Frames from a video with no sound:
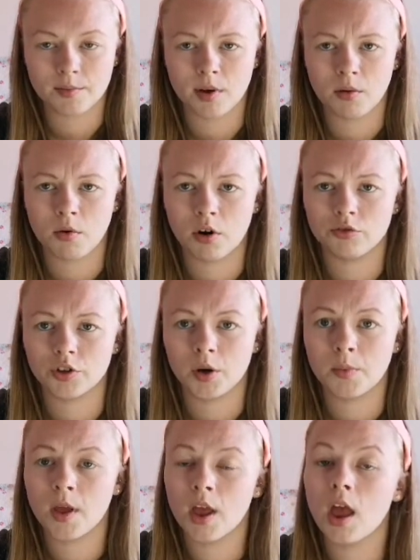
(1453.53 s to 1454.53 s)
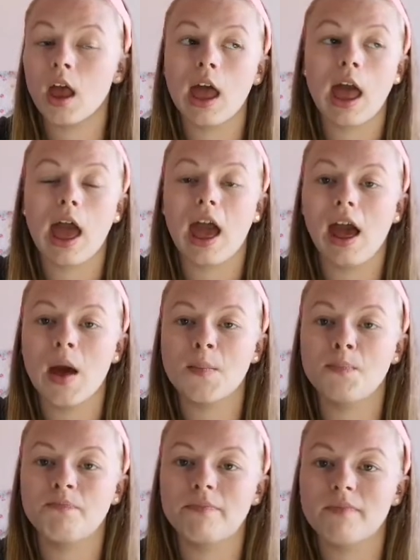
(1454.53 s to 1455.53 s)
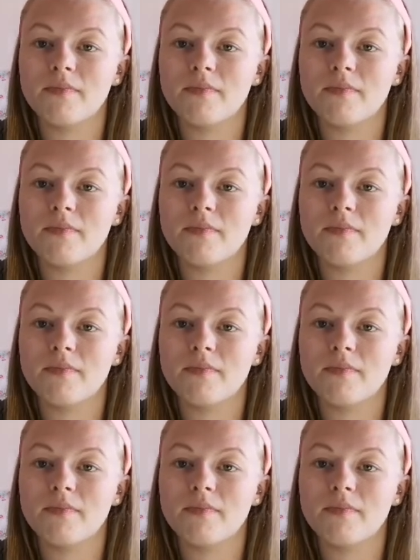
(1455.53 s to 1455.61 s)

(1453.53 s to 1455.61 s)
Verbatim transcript: in my wardrobe? Um